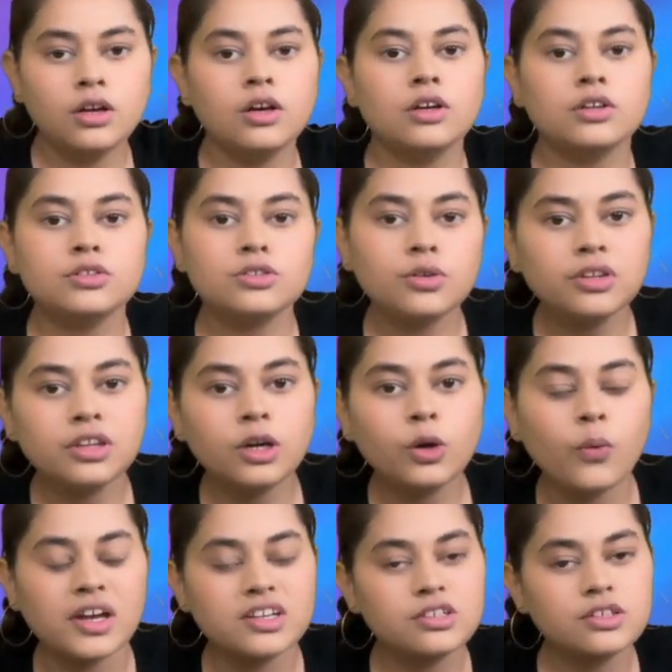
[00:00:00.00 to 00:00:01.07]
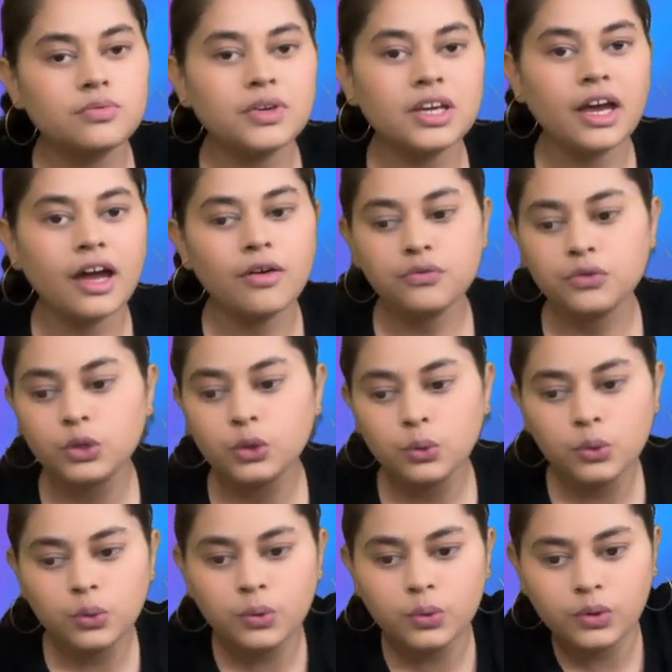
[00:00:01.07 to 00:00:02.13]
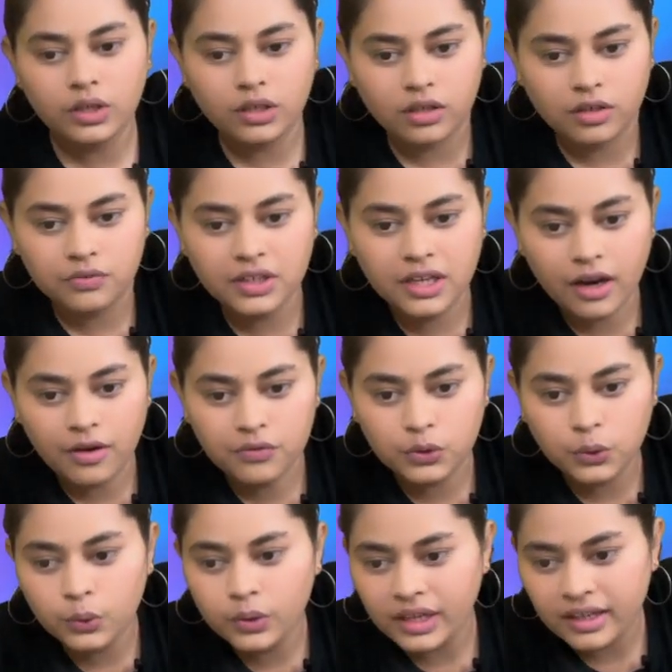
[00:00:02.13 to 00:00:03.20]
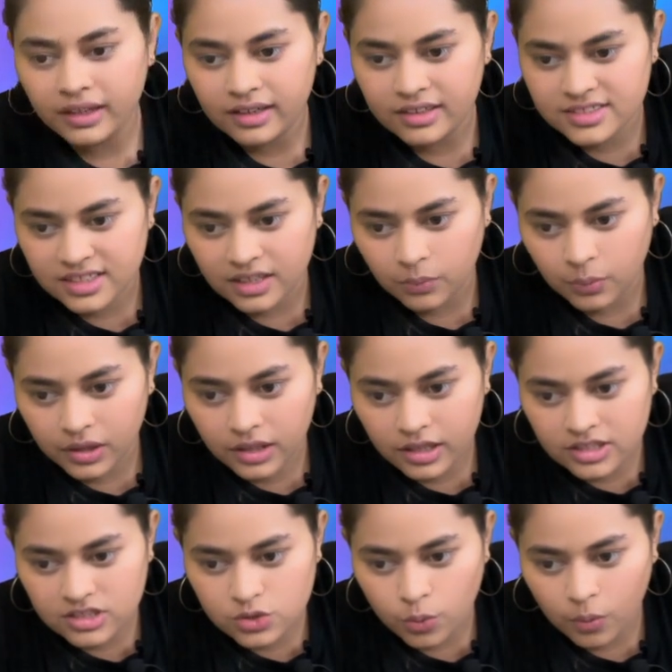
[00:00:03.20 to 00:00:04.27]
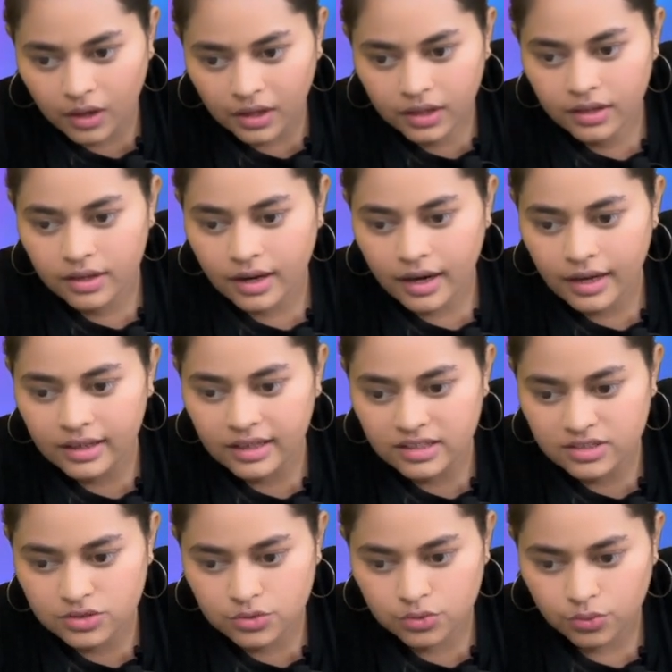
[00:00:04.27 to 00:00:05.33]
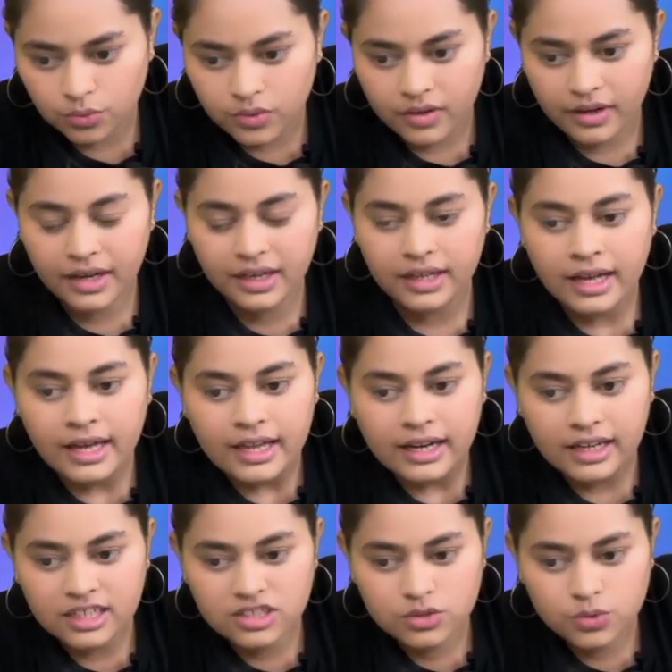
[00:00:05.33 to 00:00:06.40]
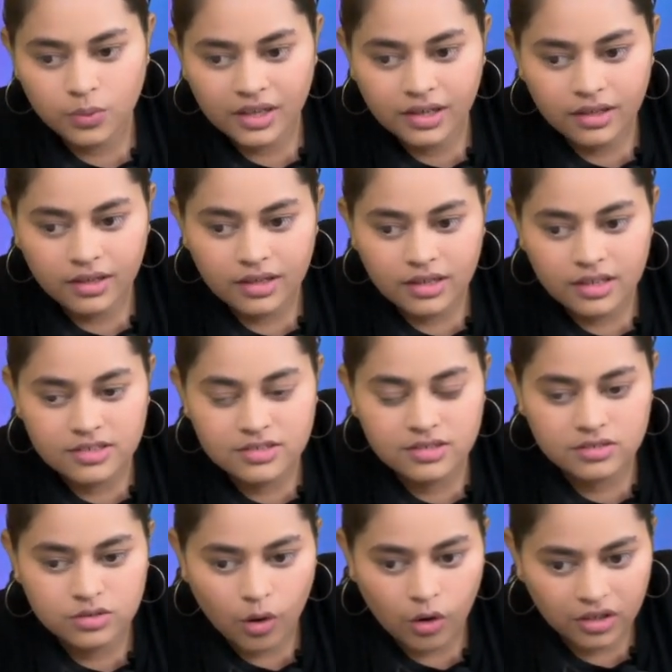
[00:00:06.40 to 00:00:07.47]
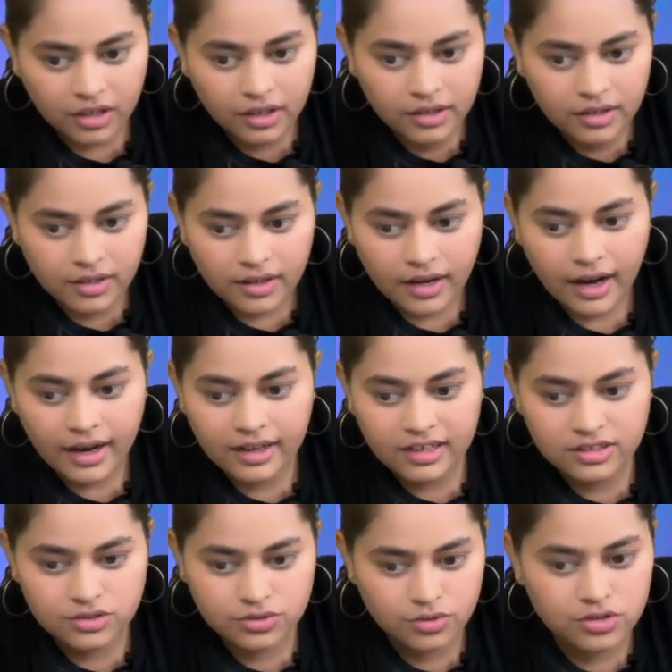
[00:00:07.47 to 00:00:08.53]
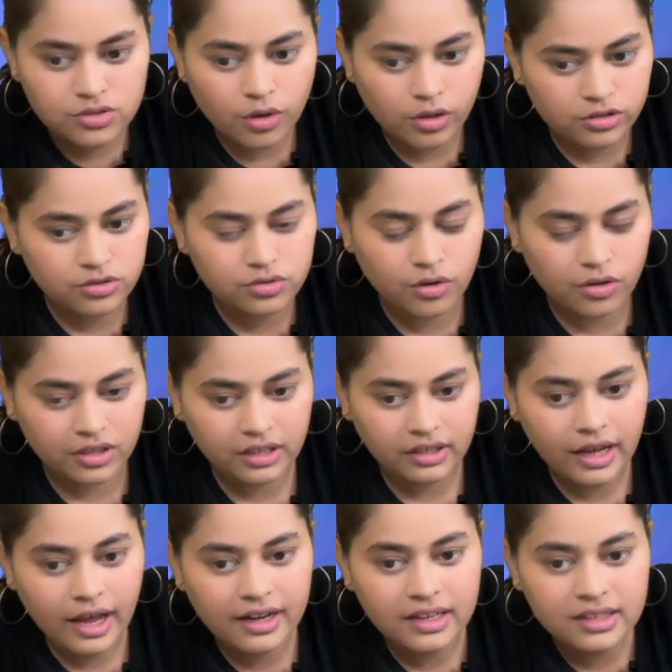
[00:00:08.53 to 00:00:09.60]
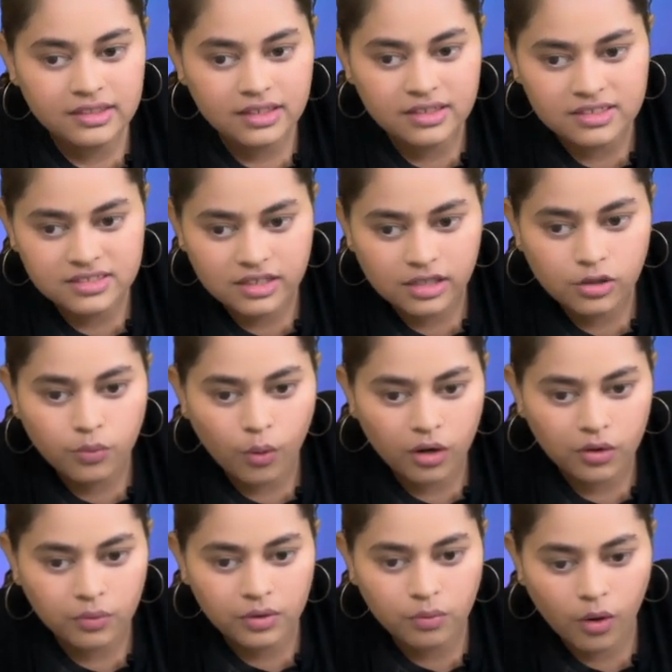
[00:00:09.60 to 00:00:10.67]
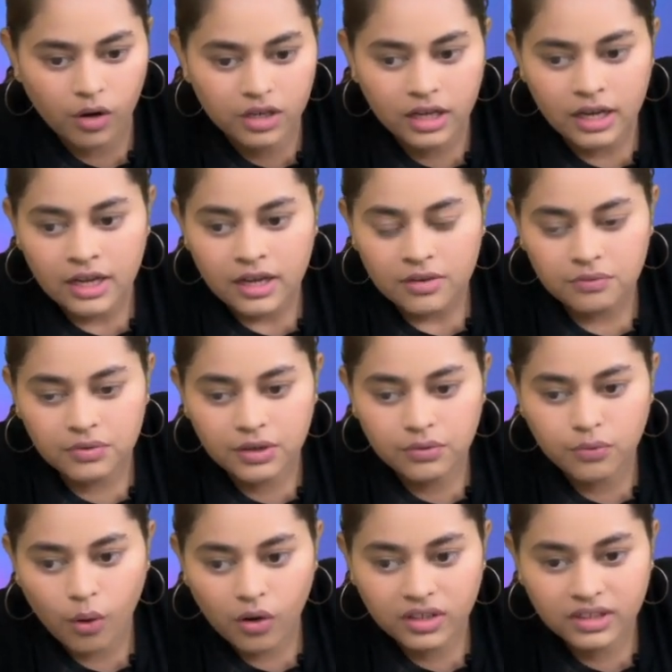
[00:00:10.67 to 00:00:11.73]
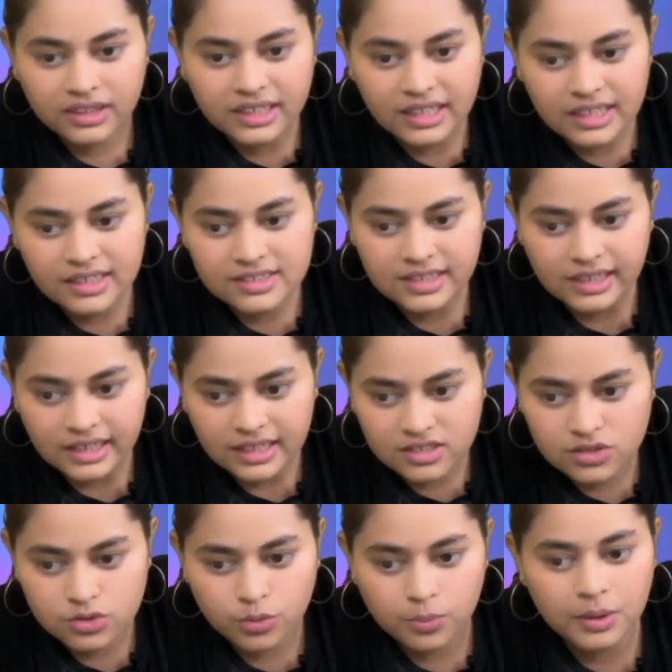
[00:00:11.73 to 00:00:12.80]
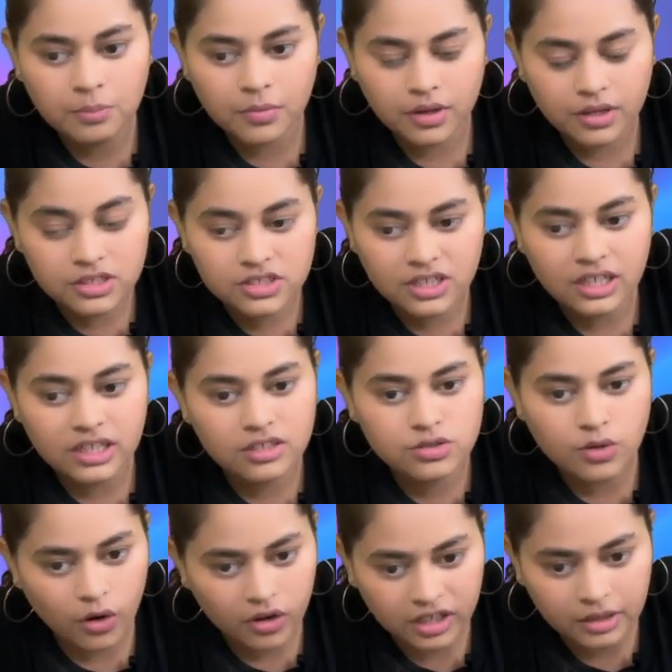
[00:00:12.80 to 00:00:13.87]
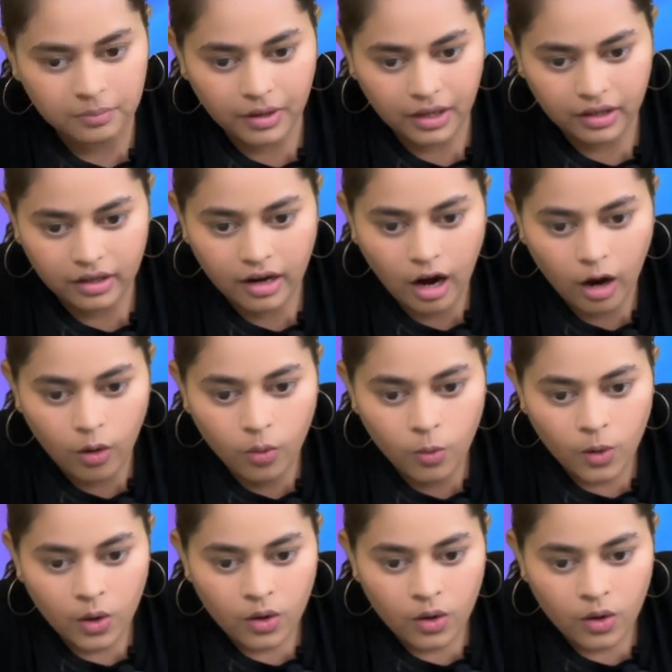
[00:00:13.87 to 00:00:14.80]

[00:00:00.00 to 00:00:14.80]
So in the question we have two linked lists given, list 1 and list 2. Right. List 1 is sorted and list 2 is also sorted, and in the result what we want these lists to be merged in a sorted manner. How?